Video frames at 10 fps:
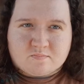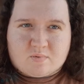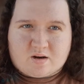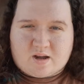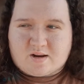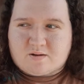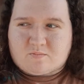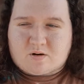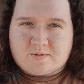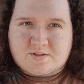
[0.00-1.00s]
My dad
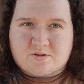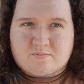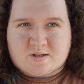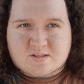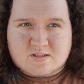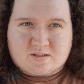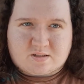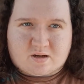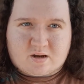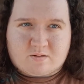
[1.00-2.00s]
didn't want me to because at the
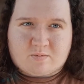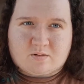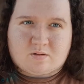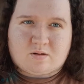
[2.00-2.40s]
time